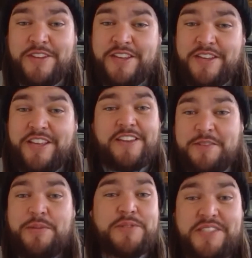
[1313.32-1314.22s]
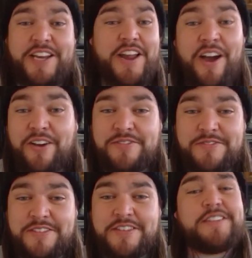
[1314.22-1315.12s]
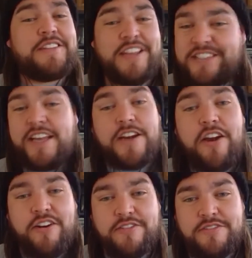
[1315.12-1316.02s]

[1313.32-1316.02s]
If some people say no, they say no.